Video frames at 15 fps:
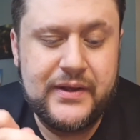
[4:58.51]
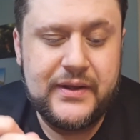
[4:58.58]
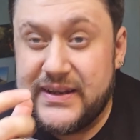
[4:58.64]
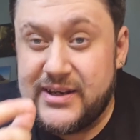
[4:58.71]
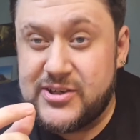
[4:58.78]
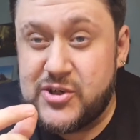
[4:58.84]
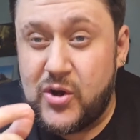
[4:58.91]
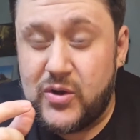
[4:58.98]
And
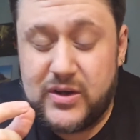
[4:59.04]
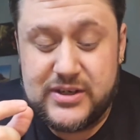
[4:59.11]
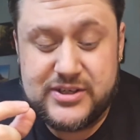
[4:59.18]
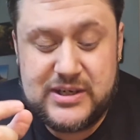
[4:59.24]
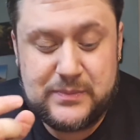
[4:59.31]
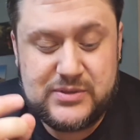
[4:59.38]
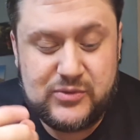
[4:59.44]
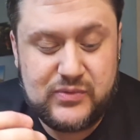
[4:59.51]
the chocolate
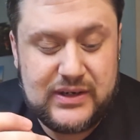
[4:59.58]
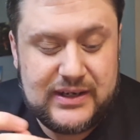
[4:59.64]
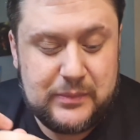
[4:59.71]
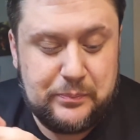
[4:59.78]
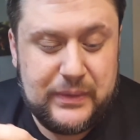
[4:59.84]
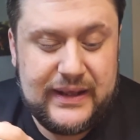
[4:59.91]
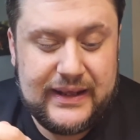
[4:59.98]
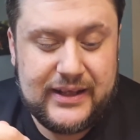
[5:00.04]
chips are really
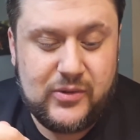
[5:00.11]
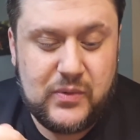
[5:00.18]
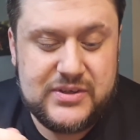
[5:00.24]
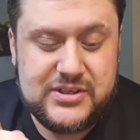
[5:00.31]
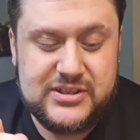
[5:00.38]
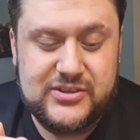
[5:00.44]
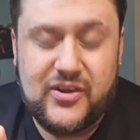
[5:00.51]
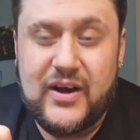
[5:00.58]
big,
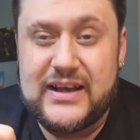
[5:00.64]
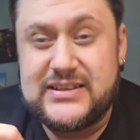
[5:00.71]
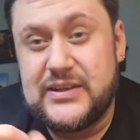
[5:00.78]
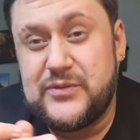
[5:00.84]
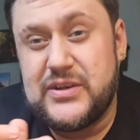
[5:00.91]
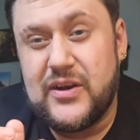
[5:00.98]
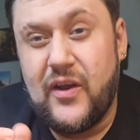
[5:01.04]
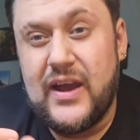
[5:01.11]
which is nice.
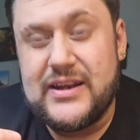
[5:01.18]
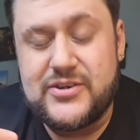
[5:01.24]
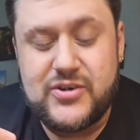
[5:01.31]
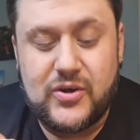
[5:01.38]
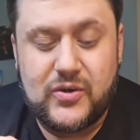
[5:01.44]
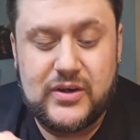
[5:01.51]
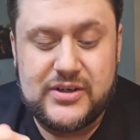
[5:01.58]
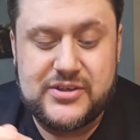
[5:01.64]
If you like
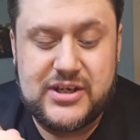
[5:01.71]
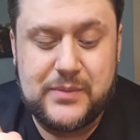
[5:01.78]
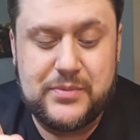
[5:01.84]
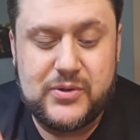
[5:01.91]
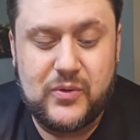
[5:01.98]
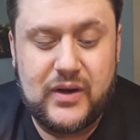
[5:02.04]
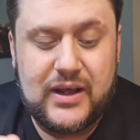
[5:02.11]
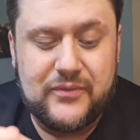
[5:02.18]
chocolate chips,
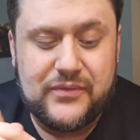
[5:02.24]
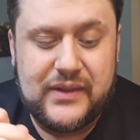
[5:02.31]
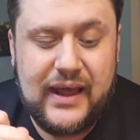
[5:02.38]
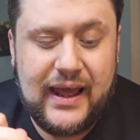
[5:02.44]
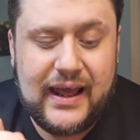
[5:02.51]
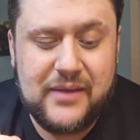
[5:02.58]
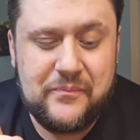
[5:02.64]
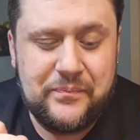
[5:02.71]
you'll love
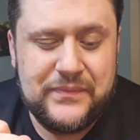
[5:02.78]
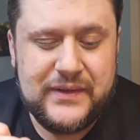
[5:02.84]
that.